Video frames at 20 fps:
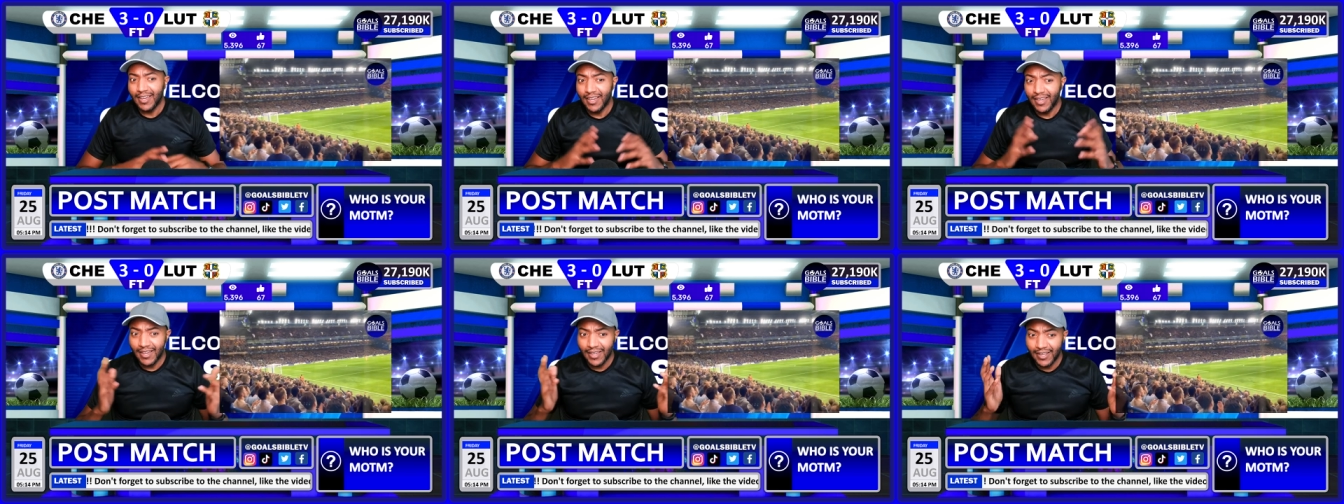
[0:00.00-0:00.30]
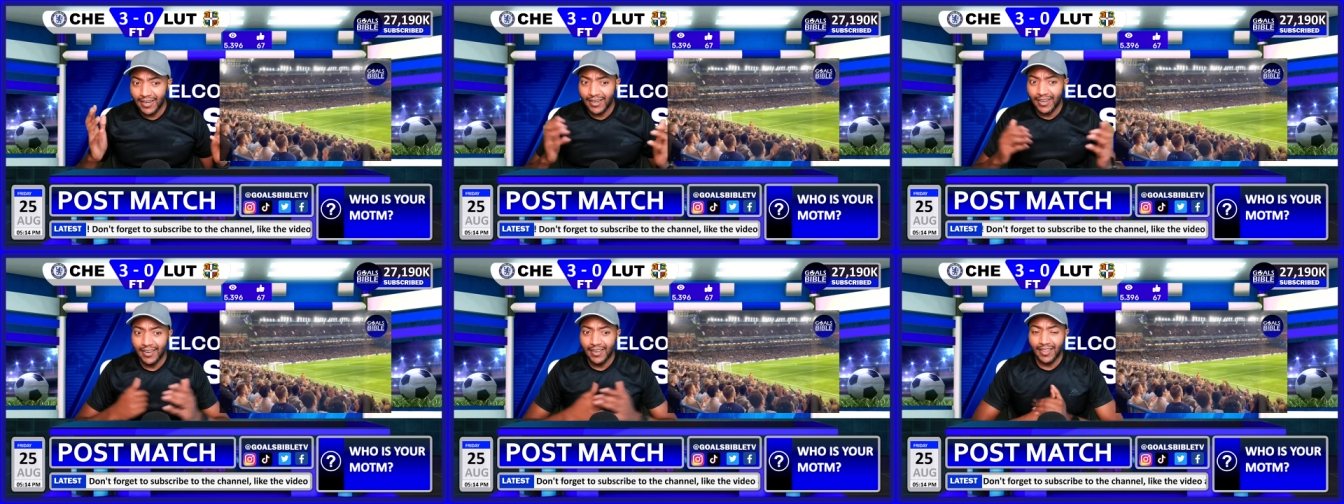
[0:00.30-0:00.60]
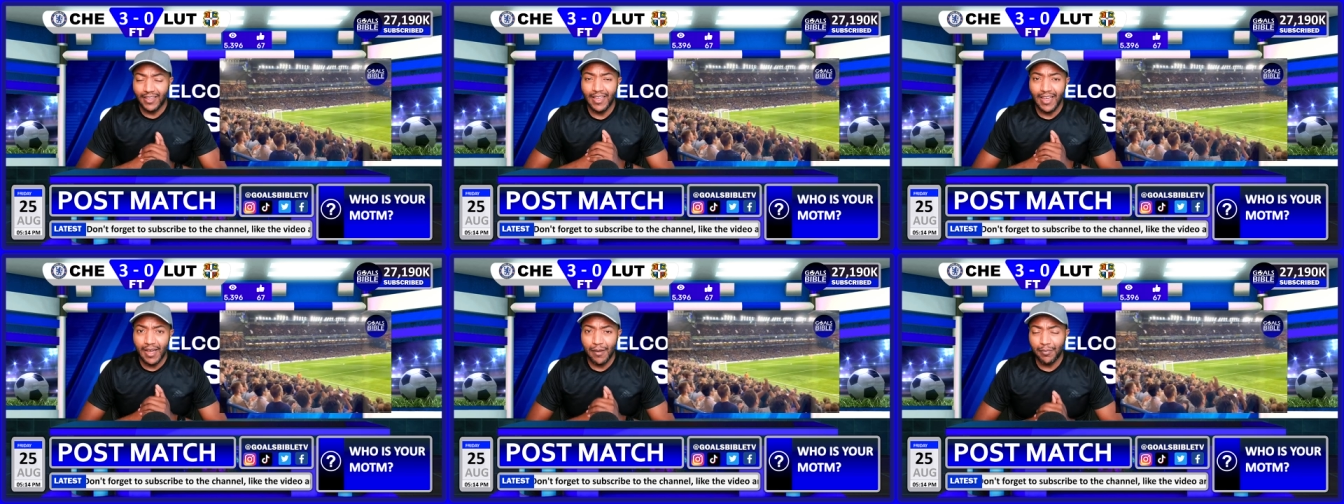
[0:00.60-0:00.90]
And
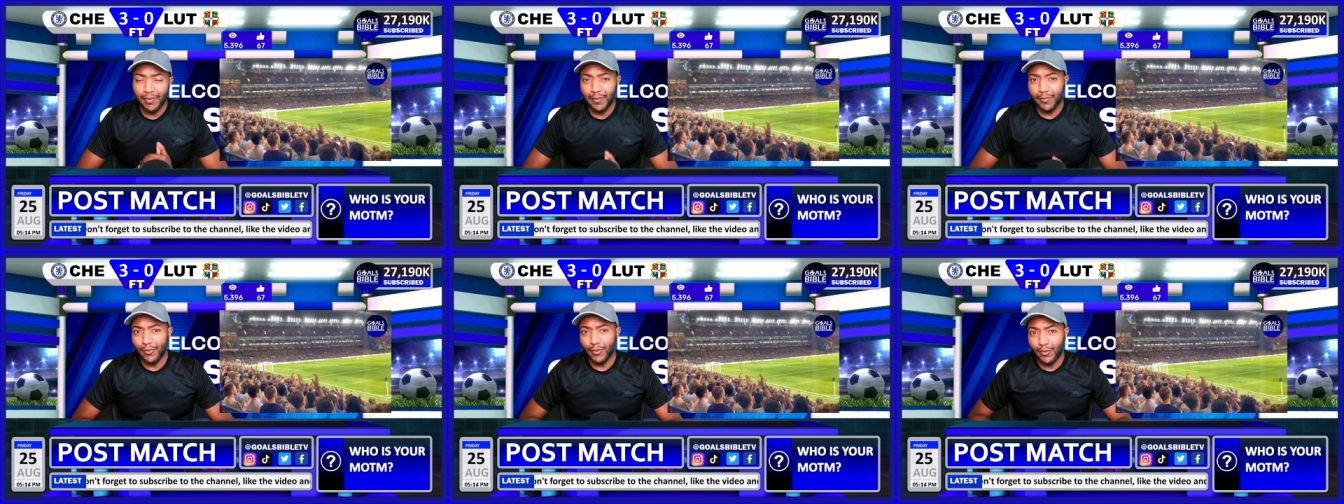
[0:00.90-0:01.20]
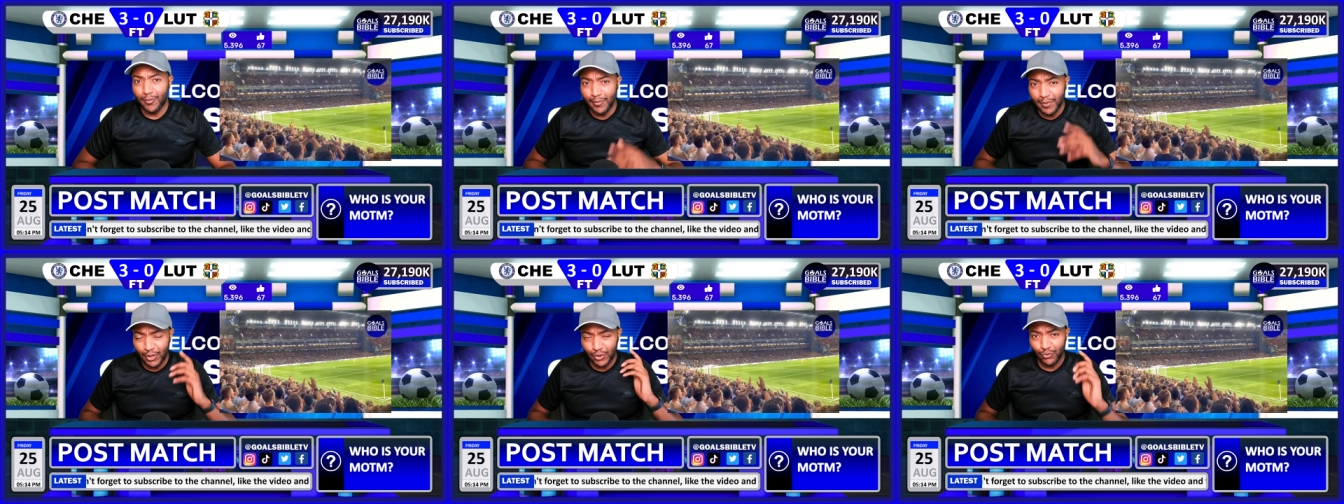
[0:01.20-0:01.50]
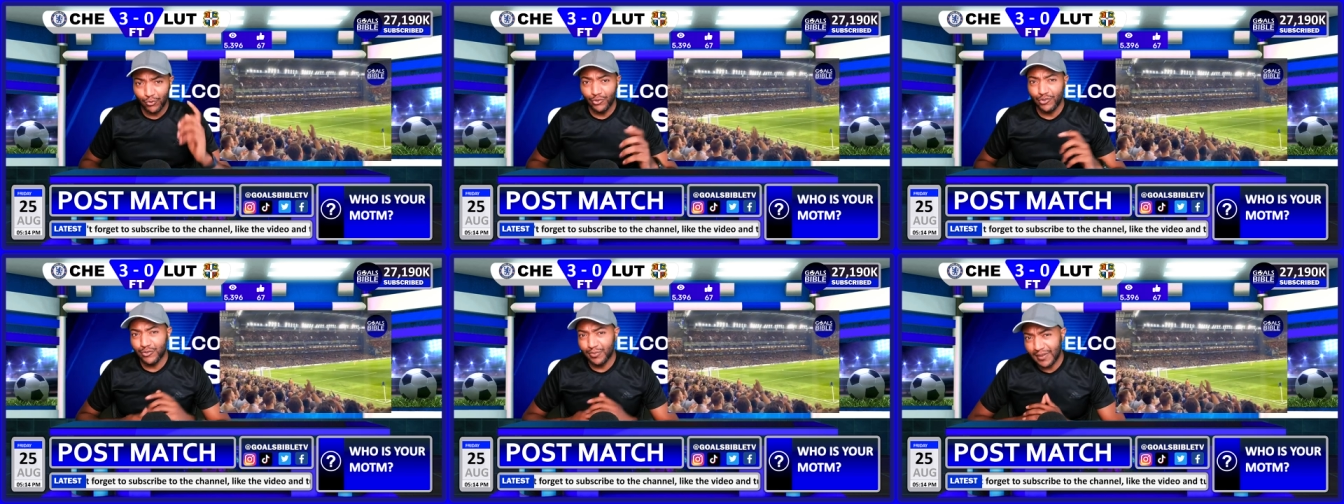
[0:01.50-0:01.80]
yeah, people,
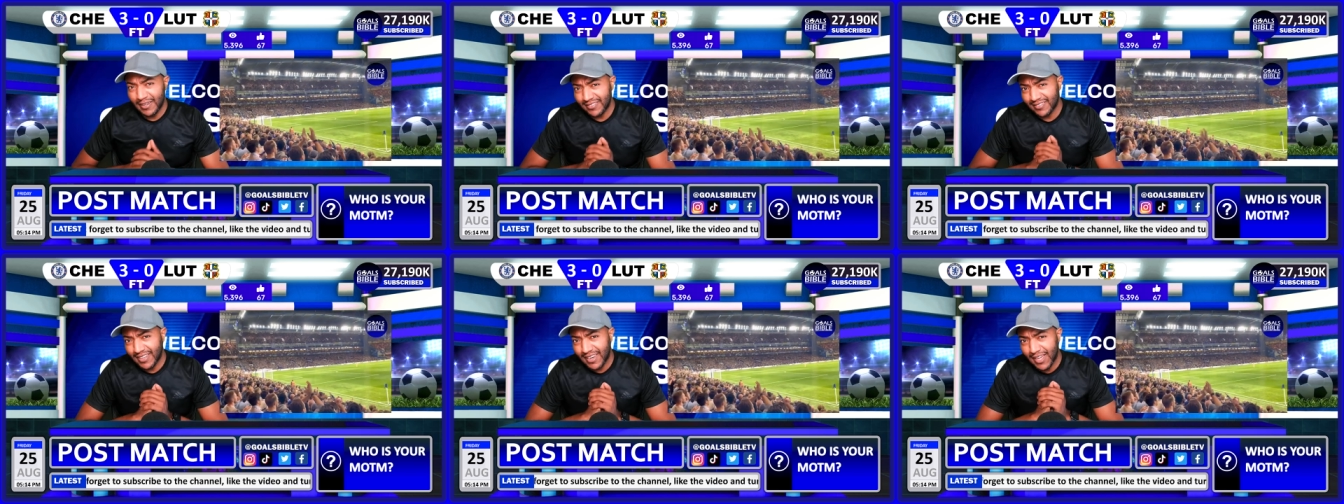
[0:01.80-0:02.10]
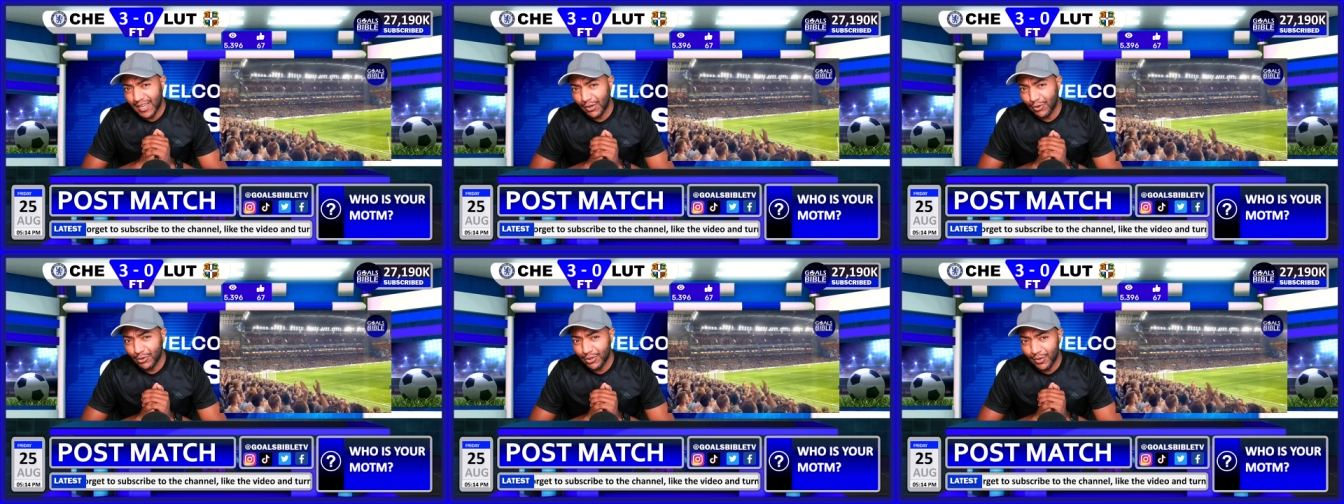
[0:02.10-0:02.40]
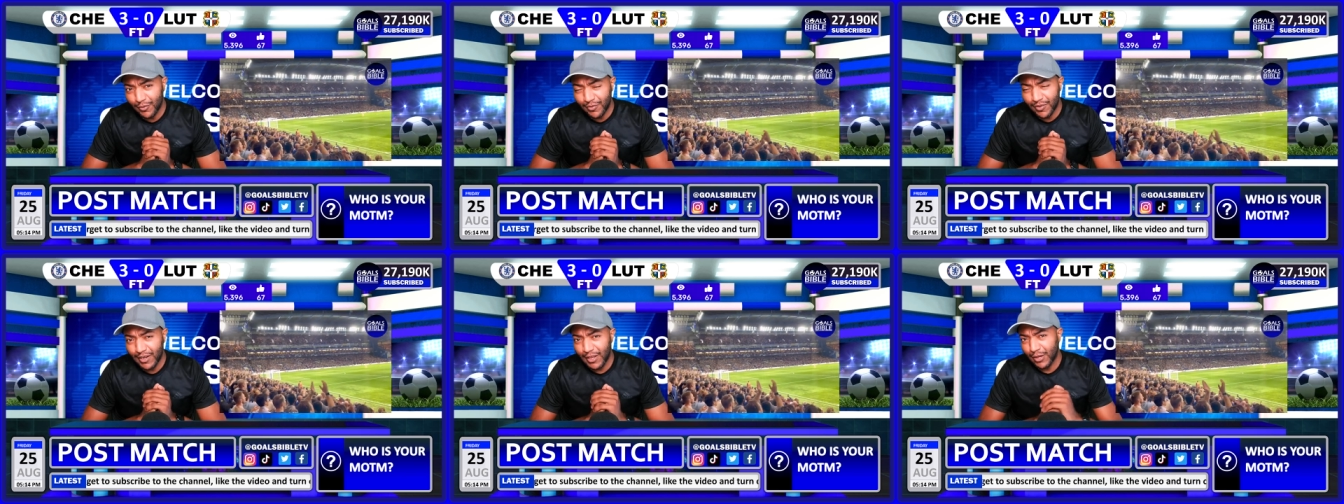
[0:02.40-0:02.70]
make sure you smash a like
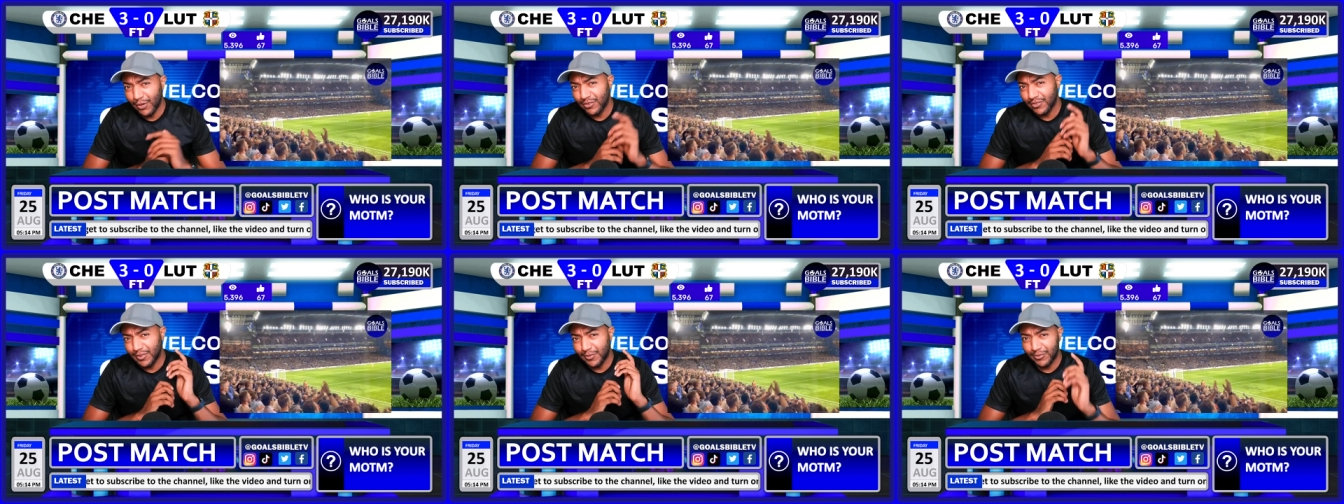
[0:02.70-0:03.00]
on the video,